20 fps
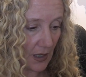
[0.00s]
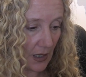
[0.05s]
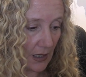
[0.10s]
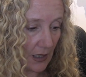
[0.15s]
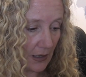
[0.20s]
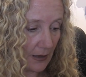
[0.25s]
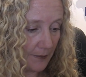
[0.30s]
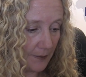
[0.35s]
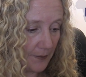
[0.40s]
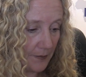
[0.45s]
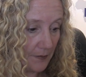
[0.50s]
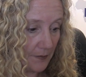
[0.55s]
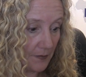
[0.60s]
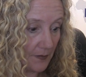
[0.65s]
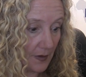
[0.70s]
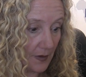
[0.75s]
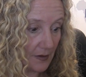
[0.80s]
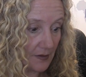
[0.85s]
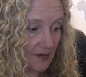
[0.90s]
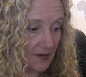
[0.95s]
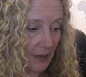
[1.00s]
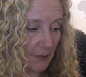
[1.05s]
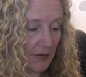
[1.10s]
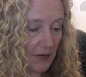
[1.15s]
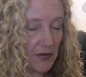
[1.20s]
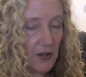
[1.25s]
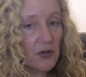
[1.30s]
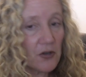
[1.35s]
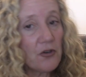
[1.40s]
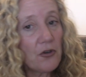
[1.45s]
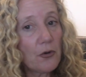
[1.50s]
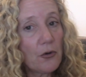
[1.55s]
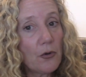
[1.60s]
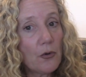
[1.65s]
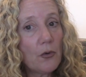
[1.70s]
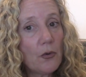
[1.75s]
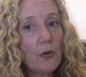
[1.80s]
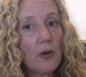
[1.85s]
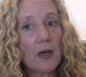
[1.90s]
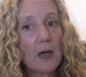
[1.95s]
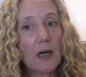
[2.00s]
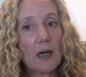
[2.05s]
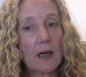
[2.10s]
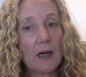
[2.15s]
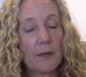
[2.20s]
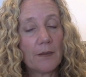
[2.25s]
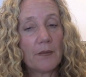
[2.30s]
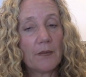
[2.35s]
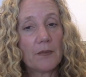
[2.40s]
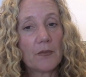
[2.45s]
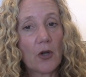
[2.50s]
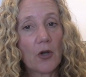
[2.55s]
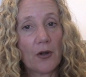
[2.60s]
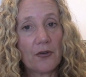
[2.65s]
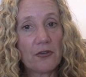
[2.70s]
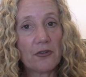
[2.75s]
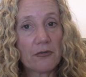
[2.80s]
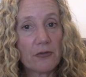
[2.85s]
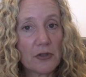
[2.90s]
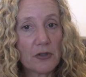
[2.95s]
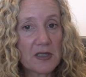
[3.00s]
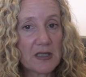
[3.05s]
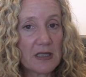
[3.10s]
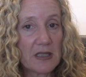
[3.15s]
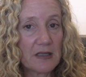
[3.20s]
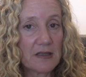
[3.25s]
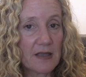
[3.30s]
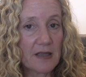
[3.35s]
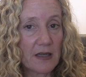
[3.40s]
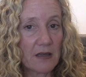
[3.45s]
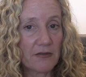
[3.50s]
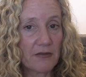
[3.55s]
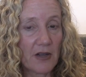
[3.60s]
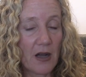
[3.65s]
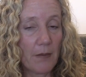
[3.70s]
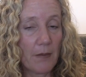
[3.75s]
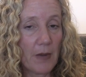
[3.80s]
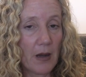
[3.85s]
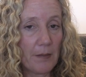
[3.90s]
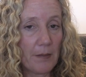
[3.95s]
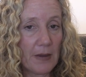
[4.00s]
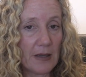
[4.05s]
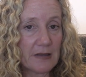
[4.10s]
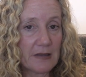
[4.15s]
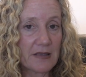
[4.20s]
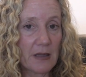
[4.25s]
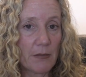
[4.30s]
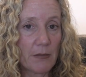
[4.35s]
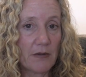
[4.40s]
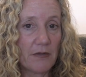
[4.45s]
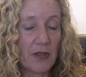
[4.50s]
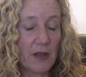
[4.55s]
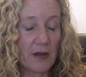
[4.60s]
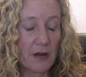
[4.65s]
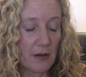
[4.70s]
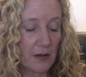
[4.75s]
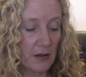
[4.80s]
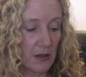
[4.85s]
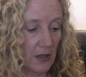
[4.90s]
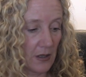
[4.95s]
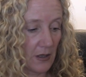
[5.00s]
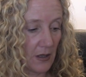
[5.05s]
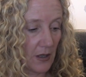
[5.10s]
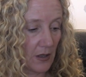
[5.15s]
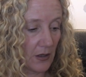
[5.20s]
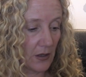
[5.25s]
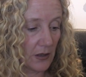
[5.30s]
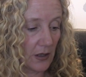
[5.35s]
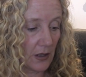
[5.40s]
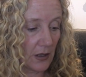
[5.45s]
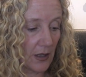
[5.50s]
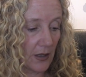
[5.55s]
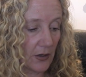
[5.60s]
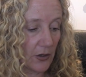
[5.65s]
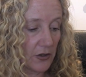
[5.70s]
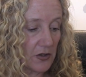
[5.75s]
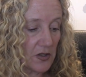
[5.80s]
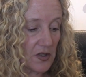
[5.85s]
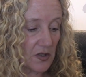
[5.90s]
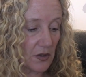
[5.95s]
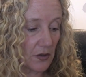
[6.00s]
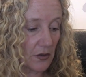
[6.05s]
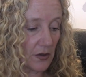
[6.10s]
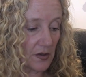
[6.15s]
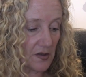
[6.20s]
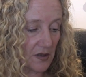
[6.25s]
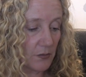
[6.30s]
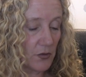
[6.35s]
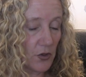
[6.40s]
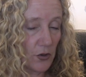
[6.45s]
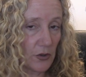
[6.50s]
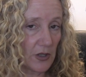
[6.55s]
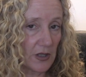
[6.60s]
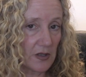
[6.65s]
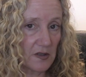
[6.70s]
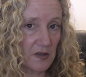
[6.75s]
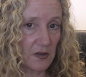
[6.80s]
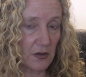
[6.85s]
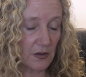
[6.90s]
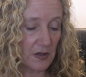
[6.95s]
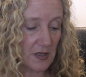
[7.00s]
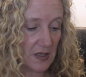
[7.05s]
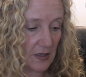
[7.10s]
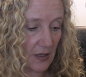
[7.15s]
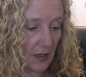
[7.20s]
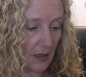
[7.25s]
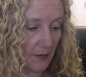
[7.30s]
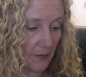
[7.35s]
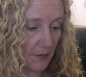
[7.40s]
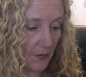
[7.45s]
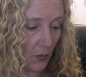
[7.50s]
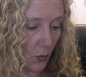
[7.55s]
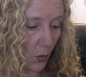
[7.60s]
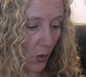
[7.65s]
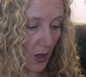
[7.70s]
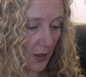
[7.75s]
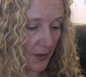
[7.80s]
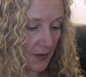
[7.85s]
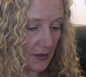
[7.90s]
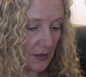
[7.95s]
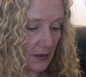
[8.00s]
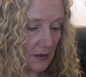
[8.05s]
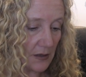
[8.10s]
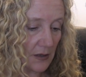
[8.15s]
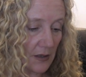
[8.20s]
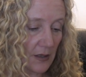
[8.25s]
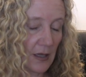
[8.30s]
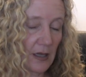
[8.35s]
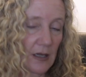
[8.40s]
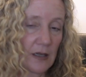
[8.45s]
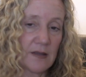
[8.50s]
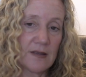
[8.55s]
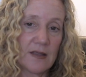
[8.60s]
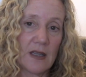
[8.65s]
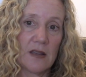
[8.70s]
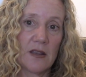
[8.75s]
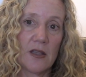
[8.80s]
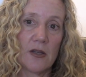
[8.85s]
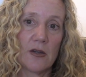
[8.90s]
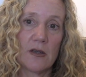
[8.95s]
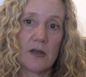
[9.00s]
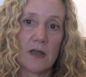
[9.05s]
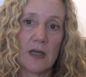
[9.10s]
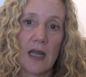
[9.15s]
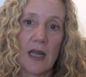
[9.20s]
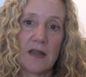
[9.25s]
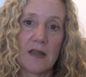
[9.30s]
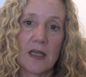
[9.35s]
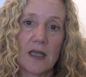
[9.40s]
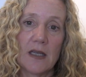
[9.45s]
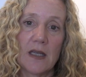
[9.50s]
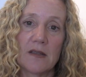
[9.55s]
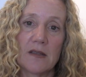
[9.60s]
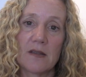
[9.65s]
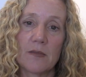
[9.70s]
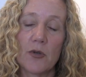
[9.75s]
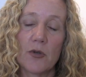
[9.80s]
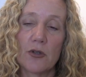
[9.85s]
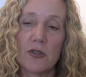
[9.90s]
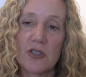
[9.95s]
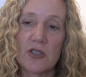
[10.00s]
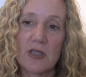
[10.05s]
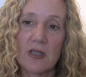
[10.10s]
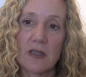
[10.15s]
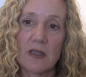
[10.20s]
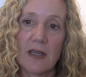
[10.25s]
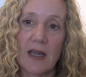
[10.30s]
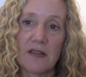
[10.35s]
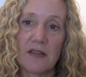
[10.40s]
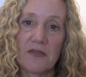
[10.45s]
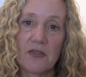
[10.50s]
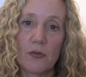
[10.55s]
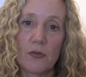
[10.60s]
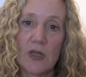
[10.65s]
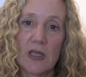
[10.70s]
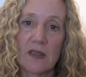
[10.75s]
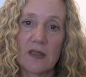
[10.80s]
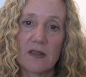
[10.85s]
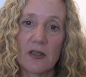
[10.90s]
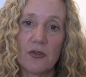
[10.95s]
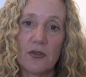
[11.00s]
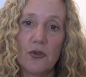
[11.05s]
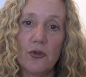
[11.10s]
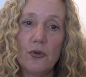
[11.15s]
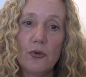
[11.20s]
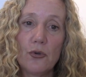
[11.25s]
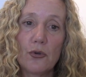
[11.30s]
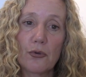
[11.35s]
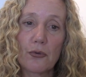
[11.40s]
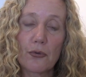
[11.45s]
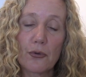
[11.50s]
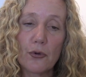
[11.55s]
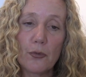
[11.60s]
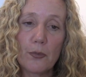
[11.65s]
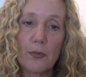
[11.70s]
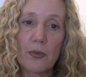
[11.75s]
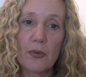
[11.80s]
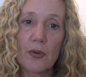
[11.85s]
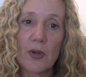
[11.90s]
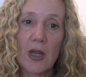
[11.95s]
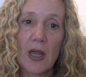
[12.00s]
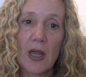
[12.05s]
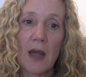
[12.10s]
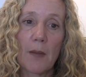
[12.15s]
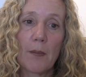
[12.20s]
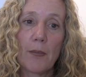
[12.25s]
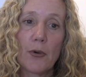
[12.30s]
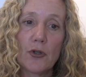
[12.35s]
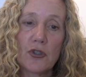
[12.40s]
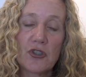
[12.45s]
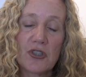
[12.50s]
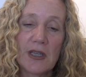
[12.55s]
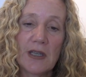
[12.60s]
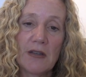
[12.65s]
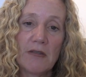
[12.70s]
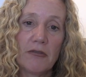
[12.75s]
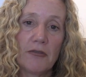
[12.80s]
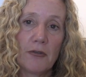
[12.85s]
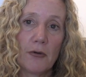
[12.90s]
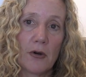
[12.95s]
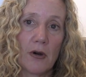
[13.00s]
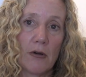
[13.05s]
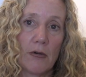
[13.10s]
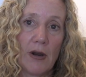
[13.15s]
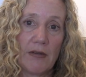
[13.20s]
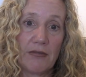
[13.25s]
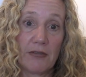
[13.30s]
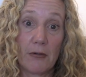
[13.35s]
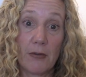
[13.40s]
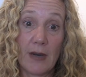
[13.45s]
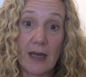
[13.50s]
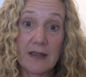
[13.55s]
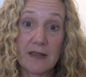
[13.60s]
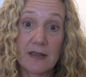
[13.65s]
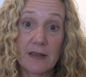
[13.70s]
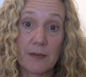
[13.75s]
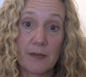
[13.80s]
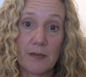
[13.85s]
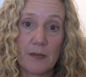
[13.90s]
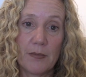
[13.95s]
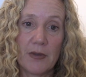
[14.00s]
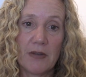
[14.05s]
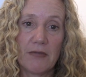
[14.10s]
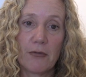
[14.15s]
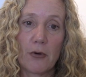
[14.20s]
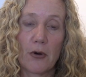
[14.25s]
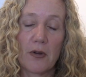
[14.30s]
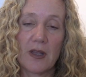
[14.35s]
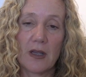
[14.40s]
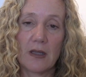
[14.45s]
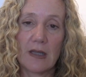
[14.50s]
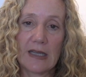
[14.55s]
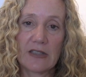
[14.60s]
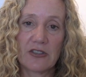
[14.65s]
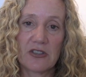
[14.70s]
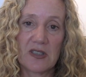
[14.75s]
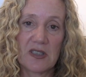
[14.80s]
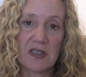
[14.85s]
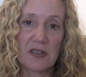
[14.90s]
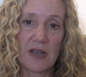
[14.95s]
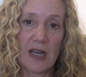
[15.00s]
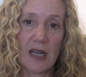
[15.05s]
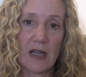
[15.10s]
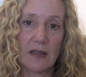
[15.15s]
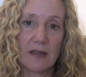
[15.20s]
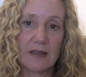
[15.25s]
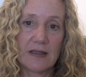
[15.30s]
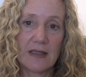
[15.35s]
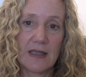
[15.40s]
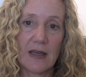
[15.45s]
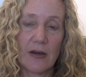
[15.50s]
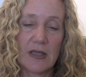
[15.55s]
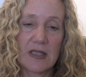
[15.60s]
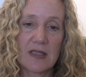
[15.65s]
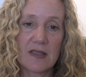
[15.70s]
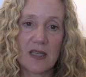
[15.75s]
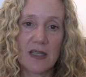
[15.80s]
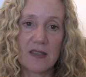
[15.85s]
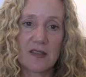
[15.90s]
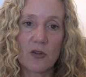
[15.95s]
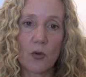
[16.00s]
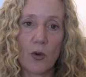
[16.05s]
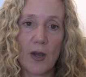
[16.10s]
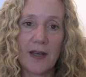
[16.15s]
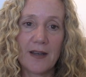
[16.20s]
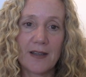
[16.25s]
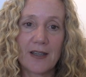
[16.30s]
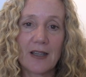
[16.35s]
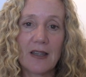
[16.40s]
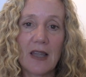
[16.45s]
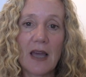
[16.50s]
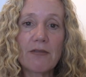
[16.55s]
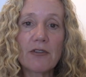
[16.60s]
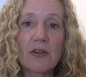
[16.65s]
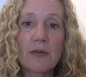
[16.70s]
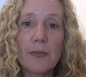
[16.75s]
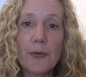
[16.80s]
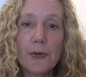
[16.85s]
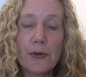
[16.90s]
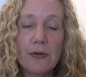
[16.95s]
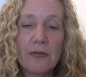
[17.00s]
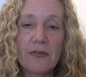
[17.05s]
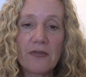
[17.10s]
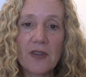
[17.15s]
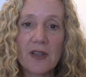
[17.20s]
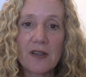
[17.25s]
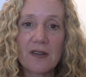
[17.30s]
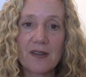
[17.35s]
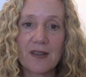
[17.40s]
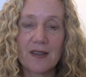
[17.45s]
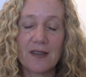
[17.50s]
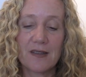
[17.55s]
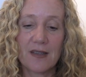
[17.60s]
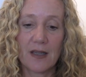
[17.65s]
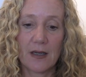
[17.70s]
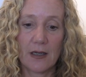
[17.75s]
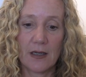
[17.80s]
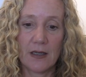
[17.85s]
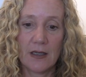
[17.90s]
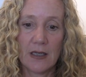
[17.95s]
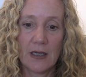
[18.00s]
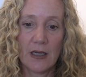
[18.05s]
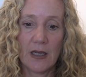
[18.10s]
Some of the new controversies that have come up and some of the new concerns. One is that it has emerged in the last few weeks a new group pushing for a referendum before the elections are held. Now, it's quite a clever move. This is a